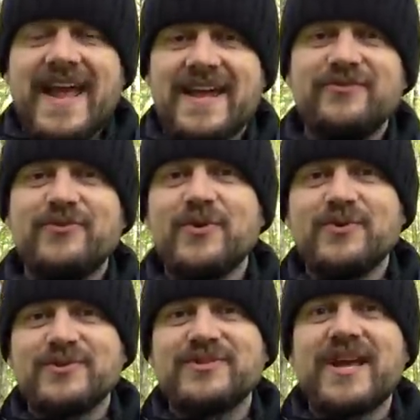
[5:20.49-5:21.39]
in
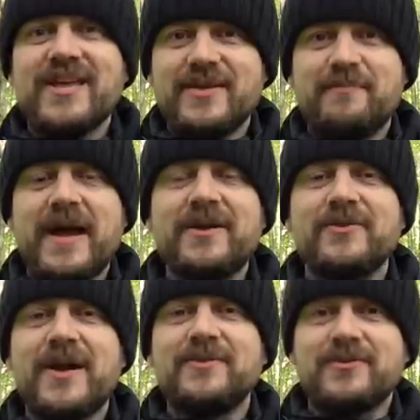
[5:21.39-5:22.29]
focus the
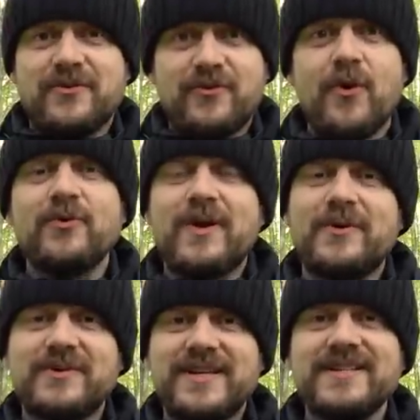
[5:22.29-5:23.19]
background or
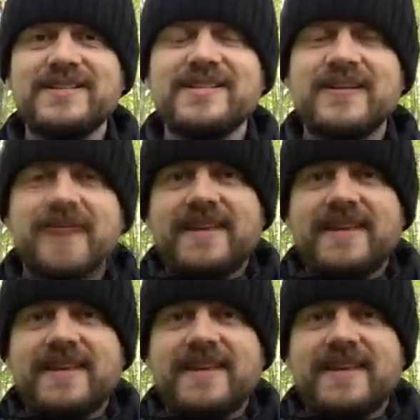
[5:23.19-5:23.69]
foreground is,